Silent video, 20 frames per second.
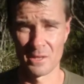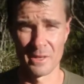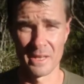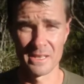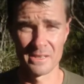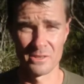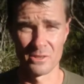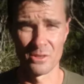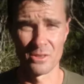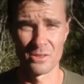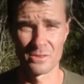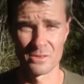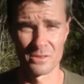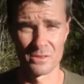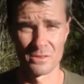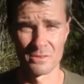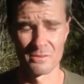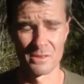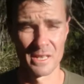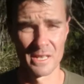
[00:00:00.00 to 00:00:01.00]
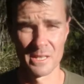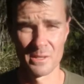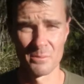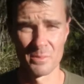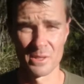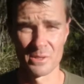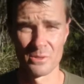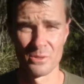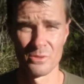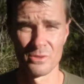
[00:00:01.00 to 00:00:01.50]
our antioxidant rating
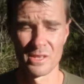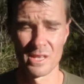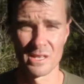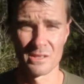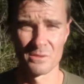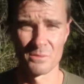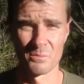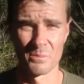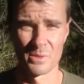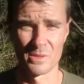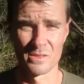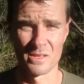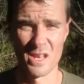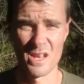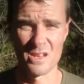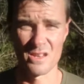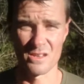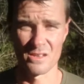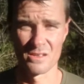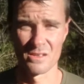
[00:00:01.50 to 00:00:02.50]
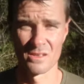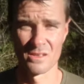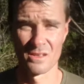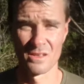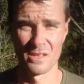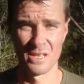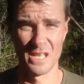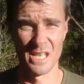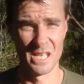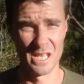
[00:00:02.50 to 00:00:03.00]
by two thousand percent
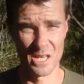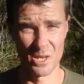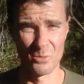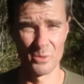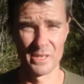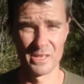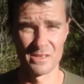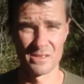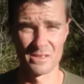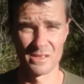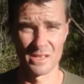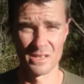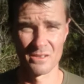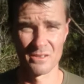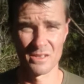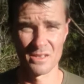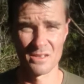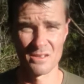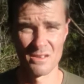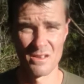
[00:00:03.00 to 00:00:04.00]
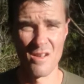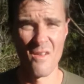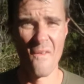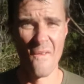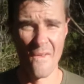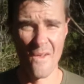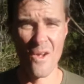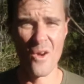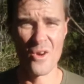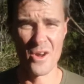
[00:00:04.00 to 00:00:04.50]
in our weakest area.
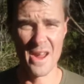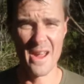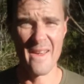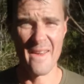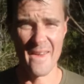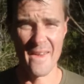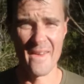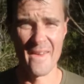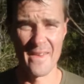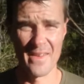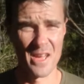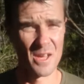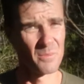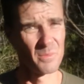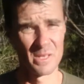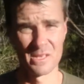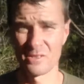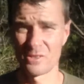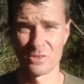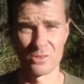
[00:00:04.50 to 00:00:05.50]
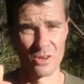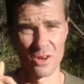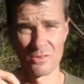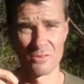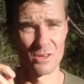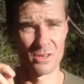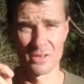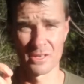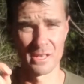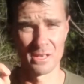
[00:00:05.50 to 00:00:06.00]
Oh yeah, that means
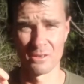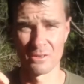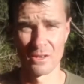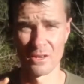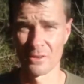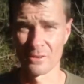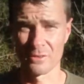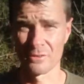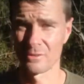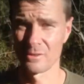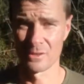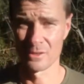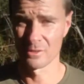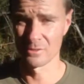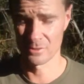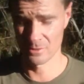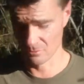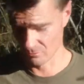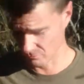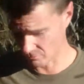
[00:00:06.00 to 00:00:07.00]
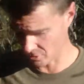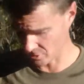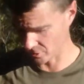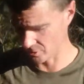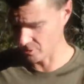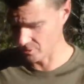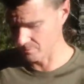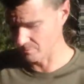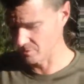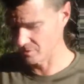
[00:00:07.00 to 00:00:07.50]
skyrocketing growth. You know, it's a
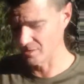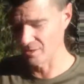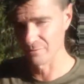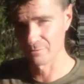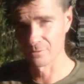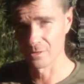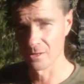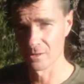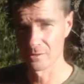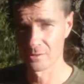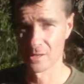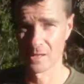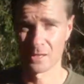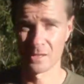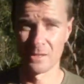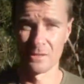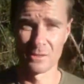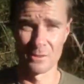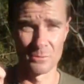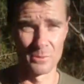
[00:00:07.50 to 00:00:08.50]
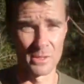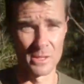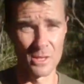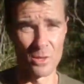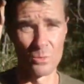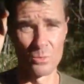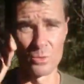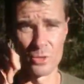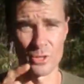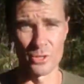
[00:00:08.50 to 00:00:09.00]
rocket ship stuff goes out here and we
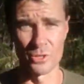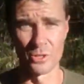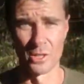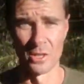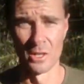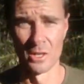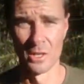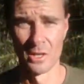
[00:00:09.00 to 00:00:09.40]
go whoosh.